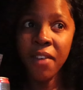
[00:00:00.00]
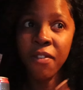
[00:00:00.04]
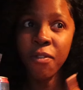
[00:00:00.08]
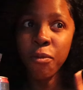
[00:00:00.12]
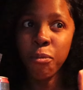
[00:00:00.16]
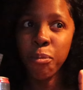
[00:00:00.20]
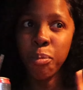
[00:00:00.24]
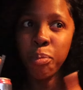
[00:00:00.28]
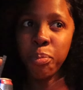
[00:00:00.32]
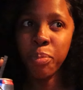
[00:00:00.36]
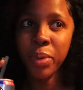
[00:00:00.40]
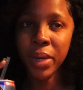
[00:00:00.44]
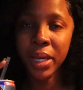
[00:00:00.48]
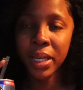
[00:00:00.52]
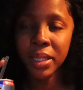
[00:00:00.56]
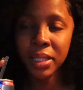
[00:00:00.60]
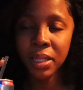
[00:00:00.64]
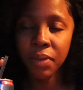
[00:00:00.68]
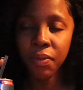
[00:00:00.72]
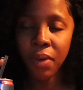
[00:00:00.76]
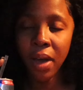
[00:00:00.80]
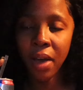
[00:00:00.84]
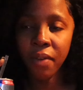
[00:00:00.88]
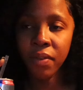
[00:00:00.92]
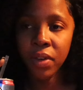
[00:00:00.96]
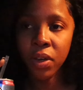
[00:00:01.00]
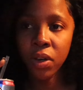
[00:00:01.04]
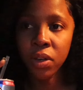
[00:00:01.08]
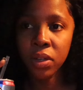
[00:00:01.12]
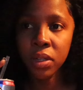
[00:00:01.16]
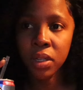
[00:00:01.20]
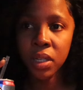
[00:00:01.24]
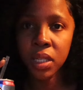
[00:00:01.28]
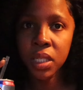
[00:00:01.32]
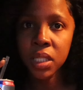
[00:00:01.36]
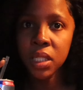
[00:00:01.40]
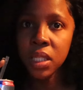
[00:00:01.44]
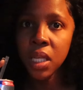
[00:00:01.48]
I've been surviving
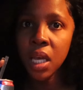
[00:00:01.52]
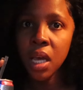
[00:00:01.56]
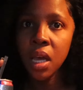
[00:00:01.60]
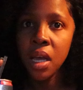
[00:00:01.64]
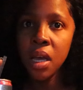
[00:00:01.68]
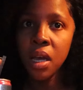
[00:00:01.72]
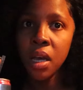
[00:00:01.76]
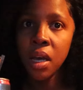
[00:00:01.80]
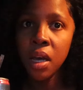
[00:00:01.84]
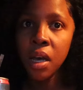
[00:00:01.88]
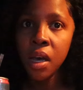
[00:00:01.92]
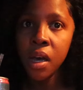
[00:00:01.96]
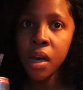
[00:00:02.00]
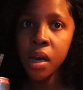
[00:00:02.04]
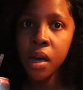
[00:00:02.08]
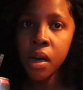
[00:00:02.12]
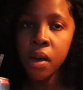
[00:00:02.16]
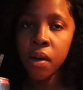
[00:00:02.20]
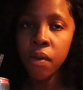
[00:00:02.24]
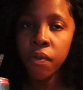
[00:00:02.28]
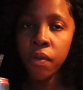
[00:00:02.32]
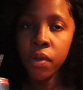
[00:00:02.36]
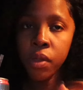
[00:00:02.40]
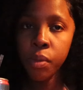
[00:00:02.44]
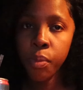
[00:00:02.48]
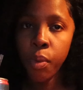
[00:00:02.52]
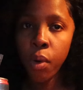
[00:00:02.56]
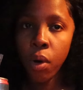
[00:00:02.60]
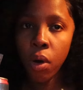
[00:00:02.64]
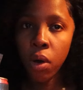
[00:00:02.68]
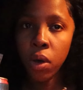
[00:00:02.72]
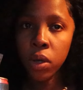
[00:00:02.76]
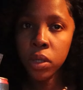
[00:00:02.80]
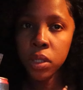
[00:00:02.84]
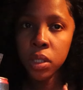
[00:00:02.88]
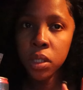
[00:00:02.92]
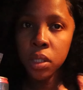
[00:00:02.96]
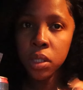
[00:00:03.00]
on this for the
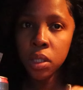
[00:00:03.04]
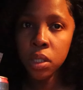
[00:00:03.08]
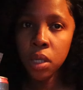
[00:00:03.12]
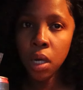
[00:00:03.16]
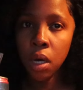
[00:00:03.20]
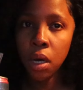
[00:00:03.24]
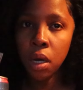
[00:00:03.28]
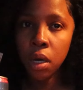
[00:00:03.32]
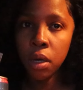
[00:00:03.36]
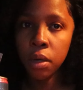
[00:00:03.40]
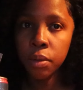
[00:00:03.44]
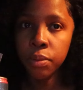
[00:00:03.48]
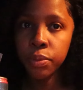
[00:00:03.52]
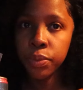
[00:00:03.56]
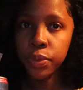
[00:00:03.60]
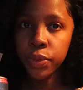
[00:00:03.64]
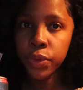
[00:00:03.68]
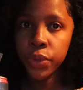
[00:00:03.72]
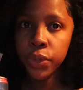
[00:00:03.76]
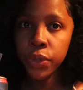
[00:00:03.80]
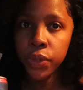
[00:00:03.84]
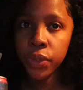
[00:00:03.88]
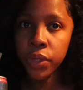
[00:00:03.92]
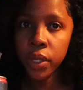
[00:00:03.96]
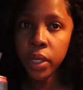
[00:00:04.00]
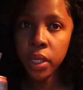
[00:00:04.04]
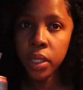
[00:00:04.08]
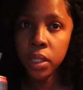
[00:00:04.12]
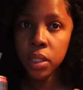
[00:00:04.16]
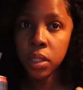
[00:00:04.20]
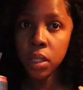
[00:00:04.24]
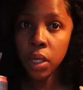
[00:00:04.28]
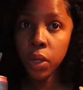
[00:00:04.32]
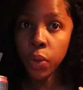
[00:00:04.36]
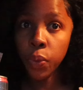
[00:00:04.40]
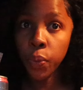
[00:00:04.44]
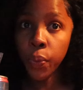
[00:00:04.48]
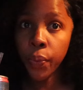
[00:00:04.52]
past 2
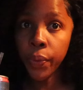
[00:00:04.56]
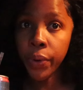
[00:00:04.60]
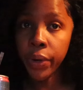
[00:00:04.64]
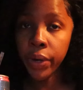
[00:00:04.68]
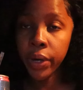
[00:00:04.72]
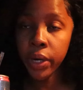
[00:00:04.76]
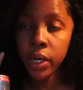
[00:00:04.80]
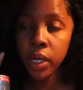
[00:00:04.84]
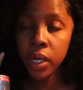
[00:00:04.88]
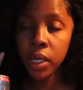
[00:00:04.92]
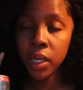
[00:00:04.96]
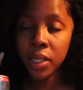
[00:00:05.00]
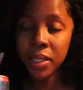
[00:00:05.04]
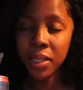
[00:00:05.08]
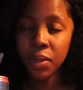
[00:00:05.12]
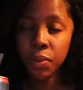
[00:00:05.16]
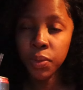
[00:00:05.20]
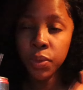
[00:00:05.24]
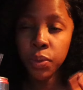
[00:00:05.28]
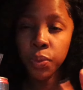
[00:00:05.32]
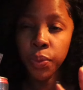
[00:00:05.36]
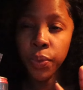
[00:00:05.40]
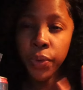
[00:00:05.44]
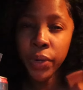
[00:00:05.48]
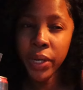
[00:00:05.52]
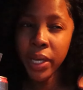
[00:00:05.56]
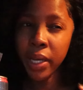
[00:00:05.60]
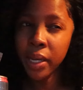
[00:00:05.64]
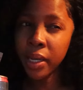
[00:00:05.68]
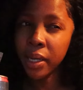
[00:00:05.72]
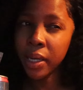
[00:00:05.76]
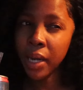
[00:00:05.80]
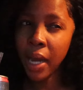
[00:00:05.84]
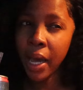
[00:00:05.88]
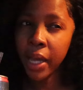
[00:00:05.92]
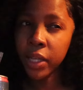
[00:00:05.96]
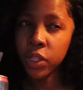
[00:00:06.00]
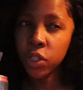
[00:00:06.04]
days at work, because I was
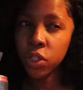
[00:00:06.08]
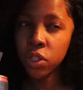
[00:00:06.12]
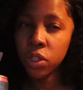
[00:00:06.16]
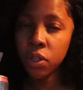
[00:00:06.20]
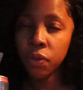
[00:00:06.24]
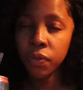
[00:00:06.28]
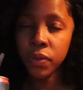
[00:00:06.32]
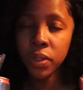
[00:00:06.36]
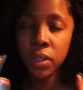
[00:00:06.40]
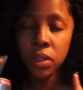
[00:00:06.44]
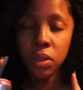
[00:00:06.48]
working night shift.